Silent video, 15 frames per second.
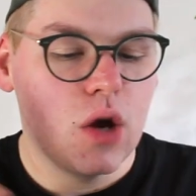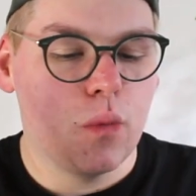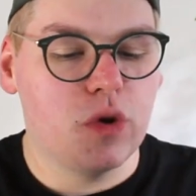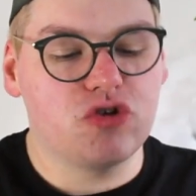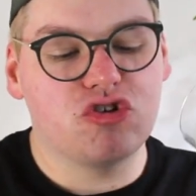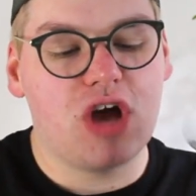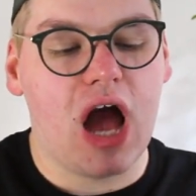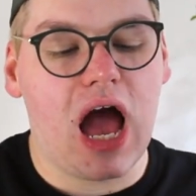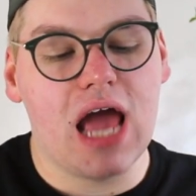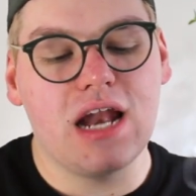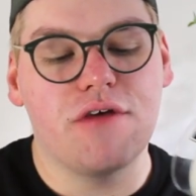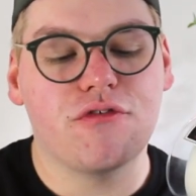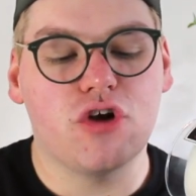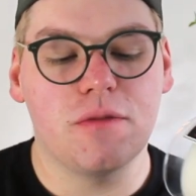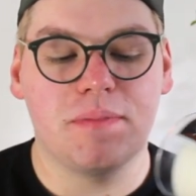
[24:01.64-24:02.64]
which
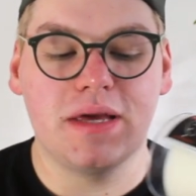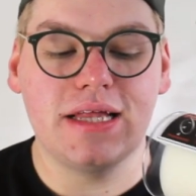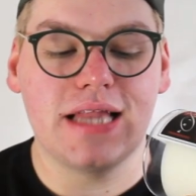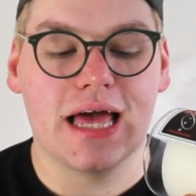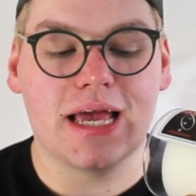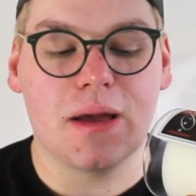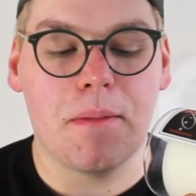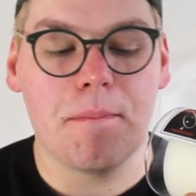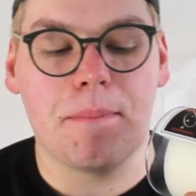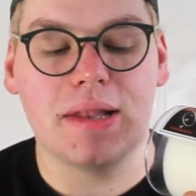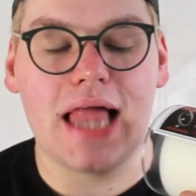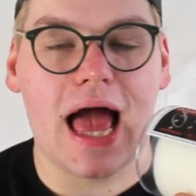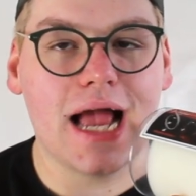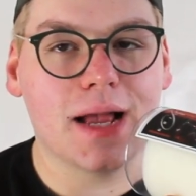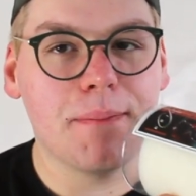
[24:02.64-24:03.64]
kind of could be like
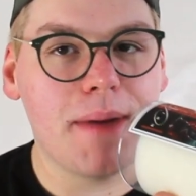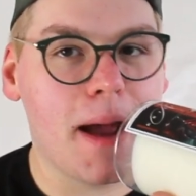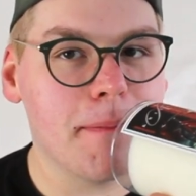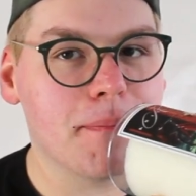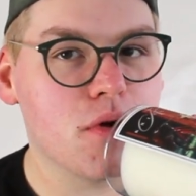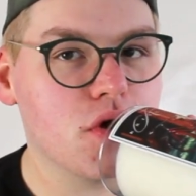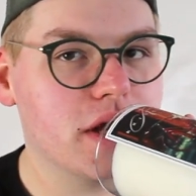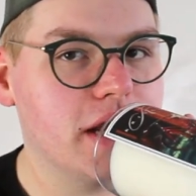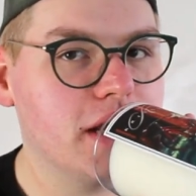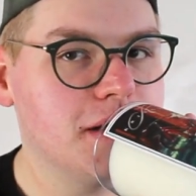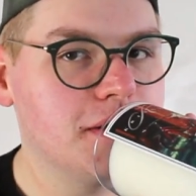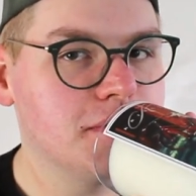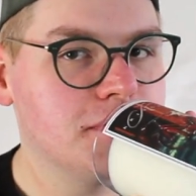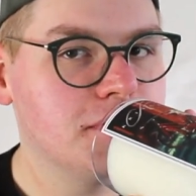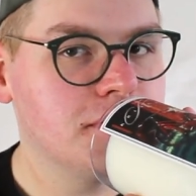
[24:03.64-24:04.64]
black
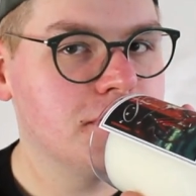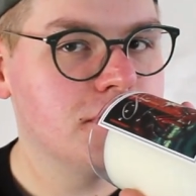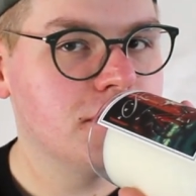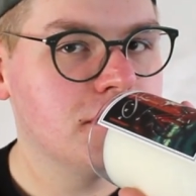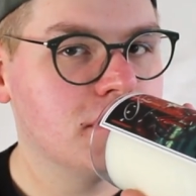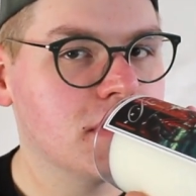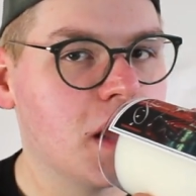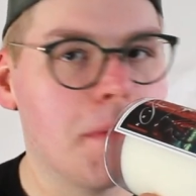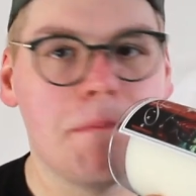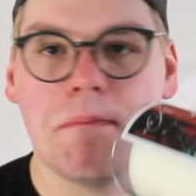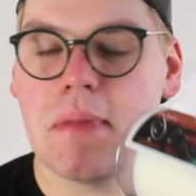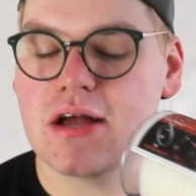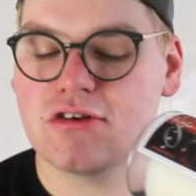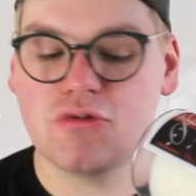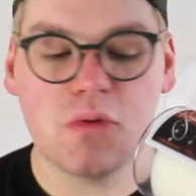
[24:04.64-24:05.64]
peppery
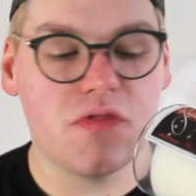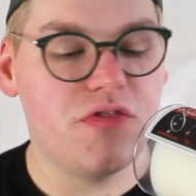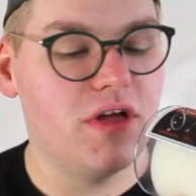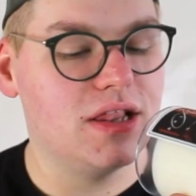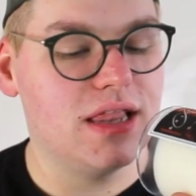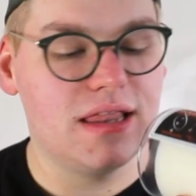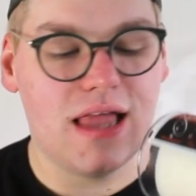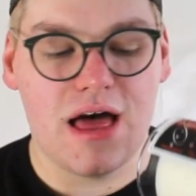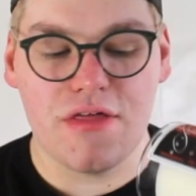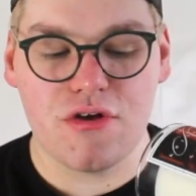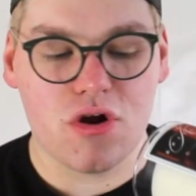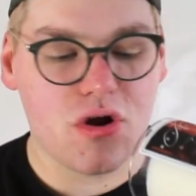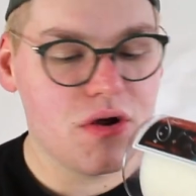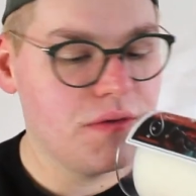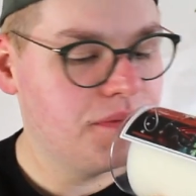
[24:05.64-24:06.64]
mixed with the
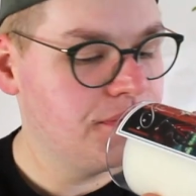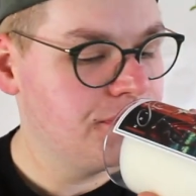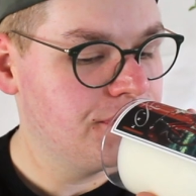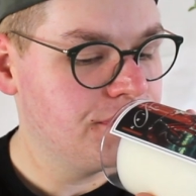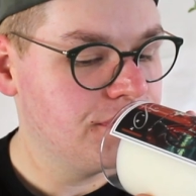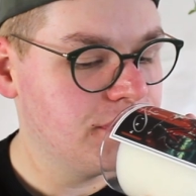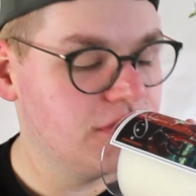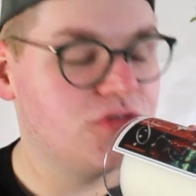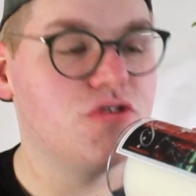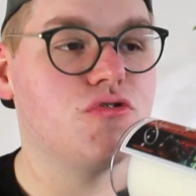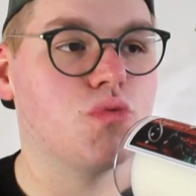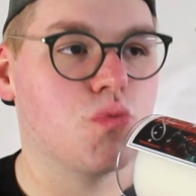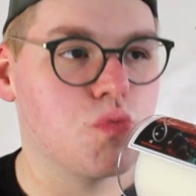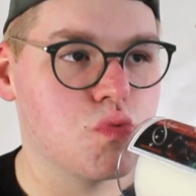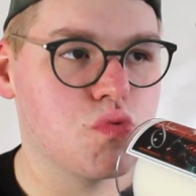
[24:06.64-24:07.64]
leather. This
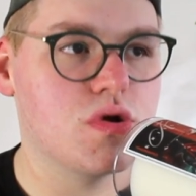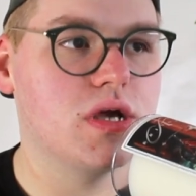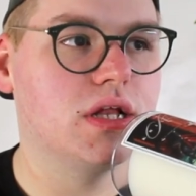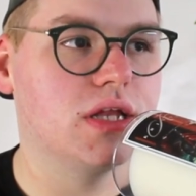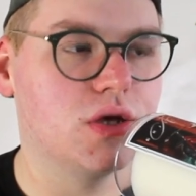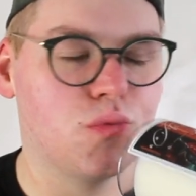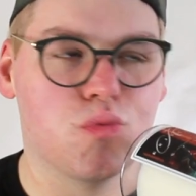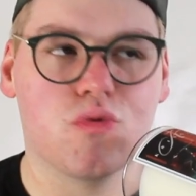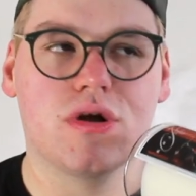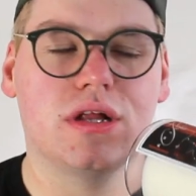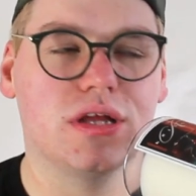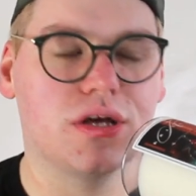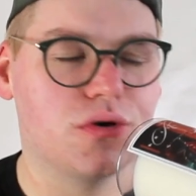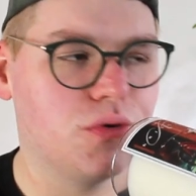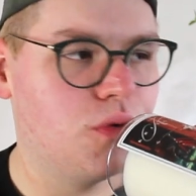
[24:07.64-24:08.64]
is really,
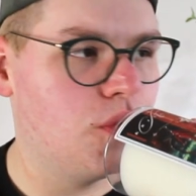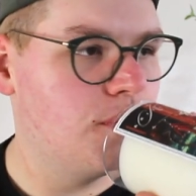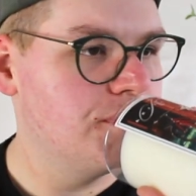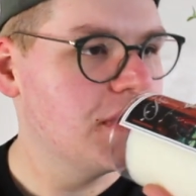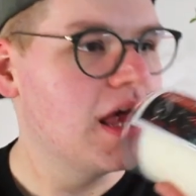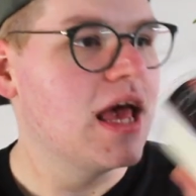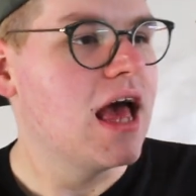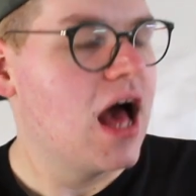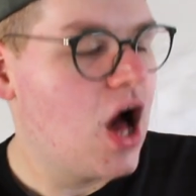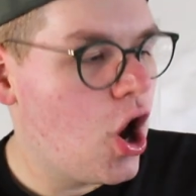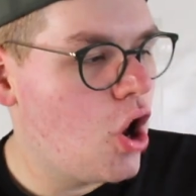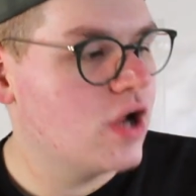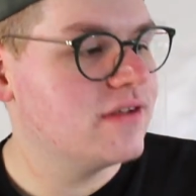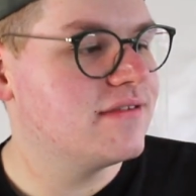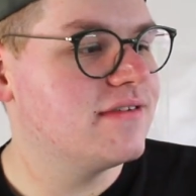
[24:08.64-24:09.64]
really cool.
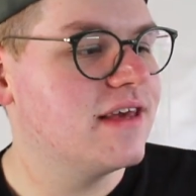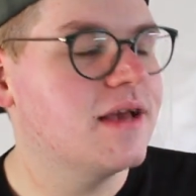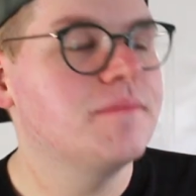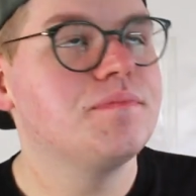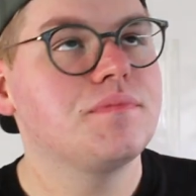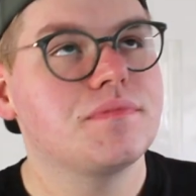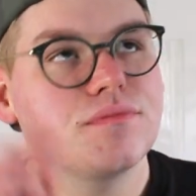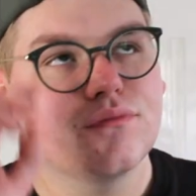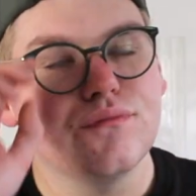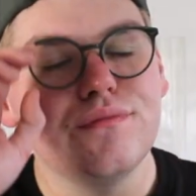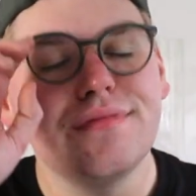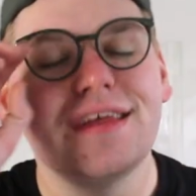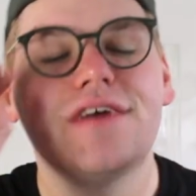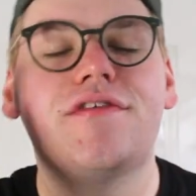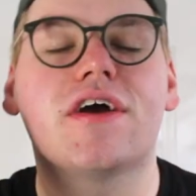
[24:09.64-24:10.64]
Honestly,
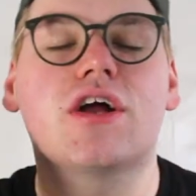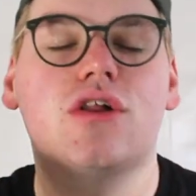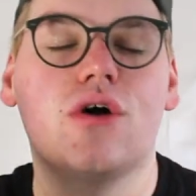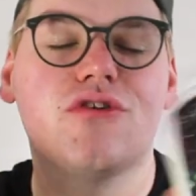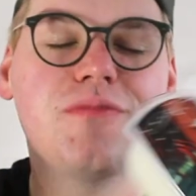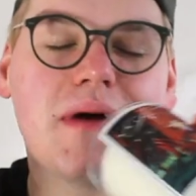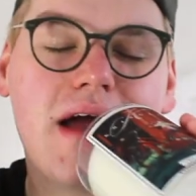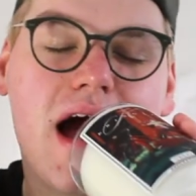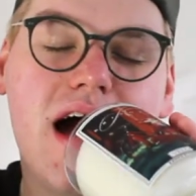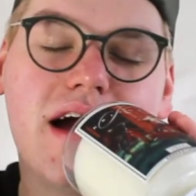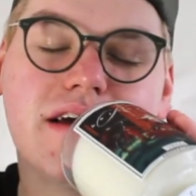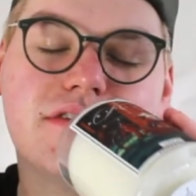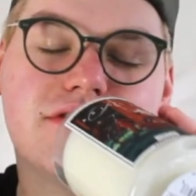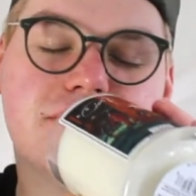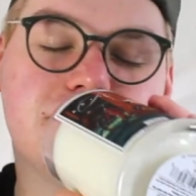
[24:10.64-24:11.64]
if I close my
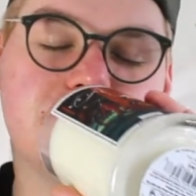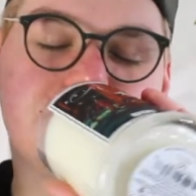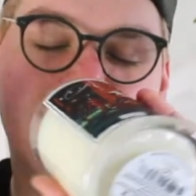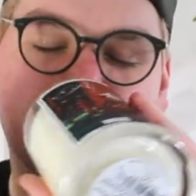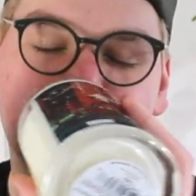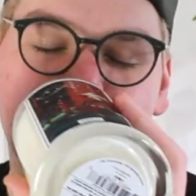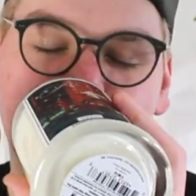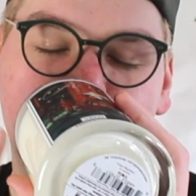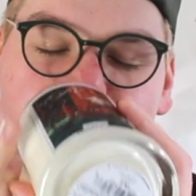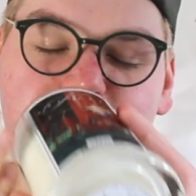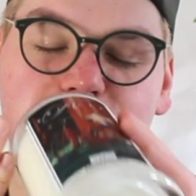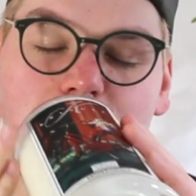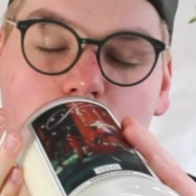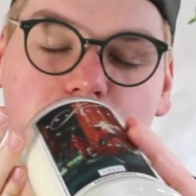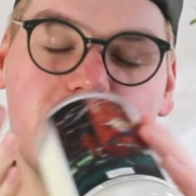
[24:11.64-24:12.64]
eyes,
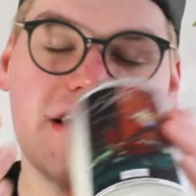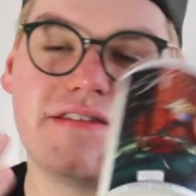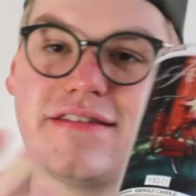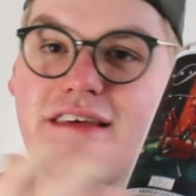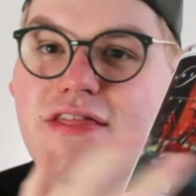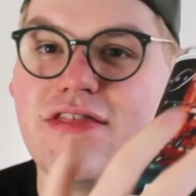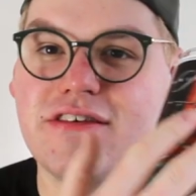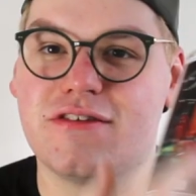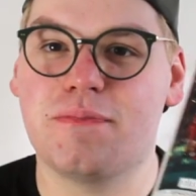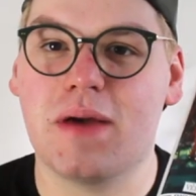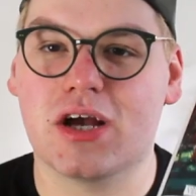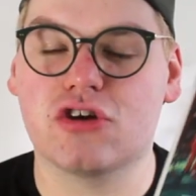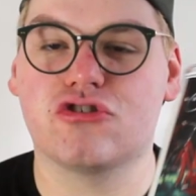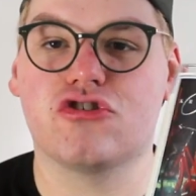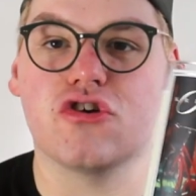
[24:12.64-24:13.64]
smell this, this
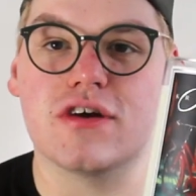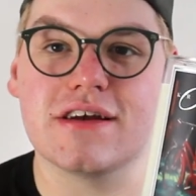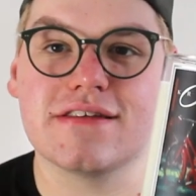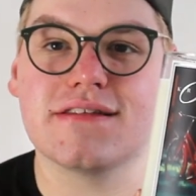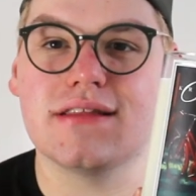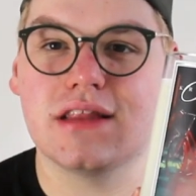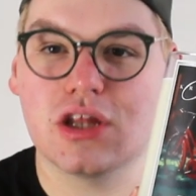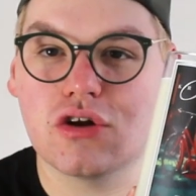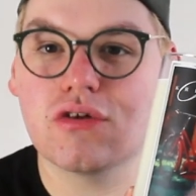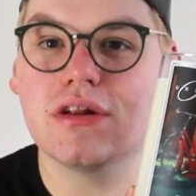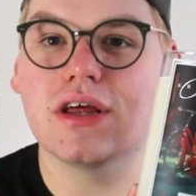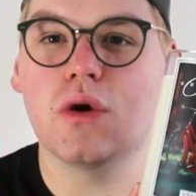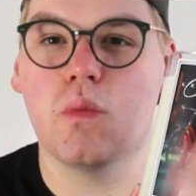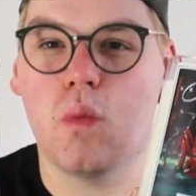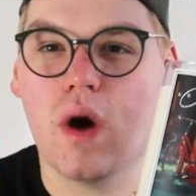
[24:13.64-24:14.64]
picture is
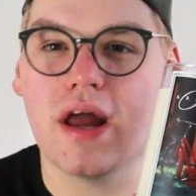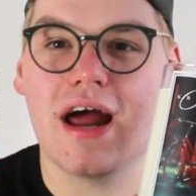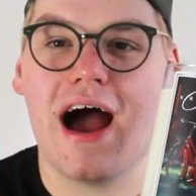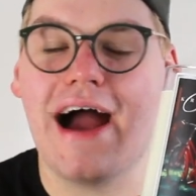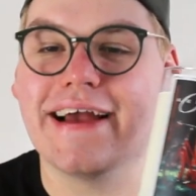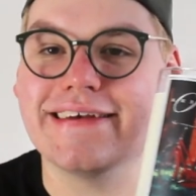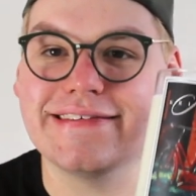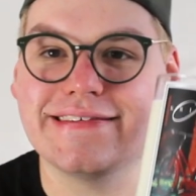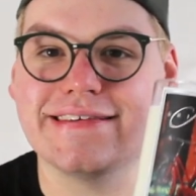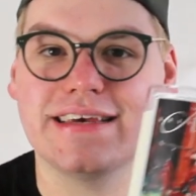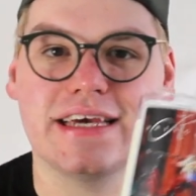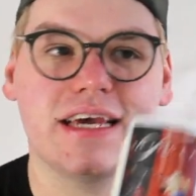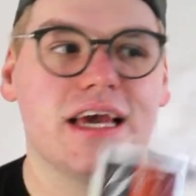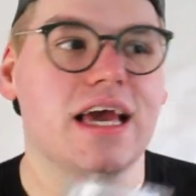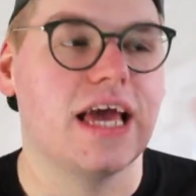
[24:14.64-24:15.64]
literally what I
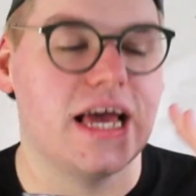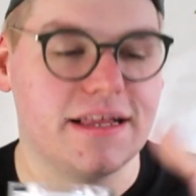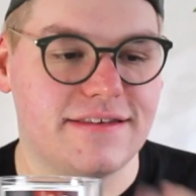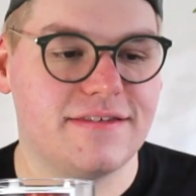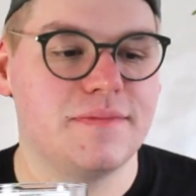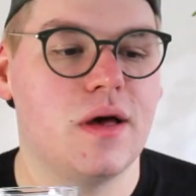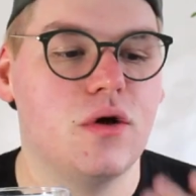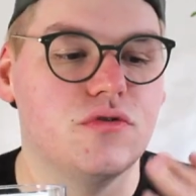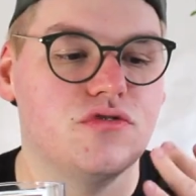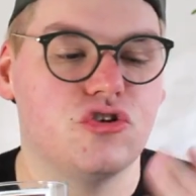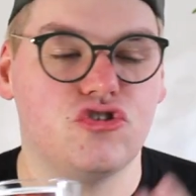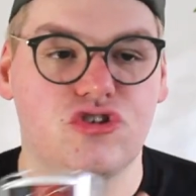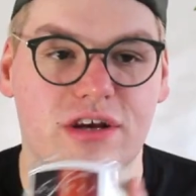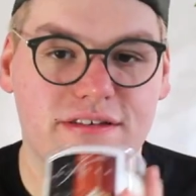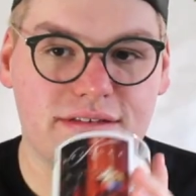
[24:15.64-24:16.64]
see. It smells
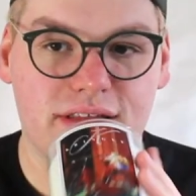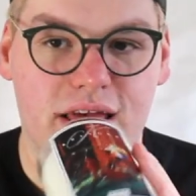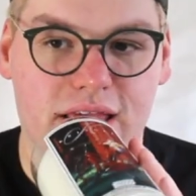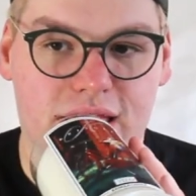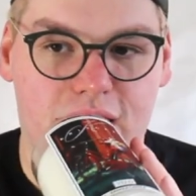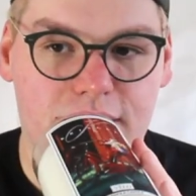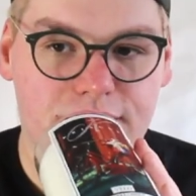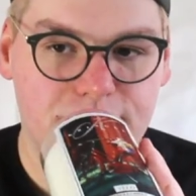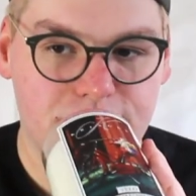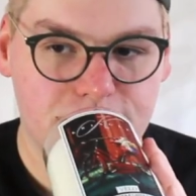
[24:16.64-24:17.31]
just like it.